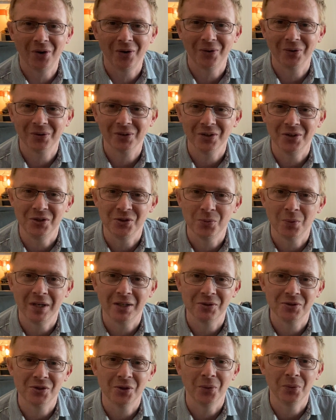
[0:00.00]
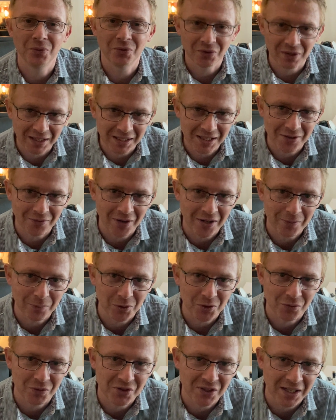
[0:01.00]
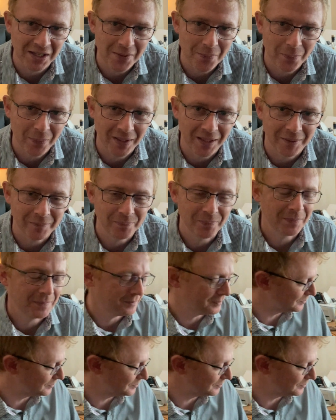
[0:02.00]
product as well. So thank you very much for taking part.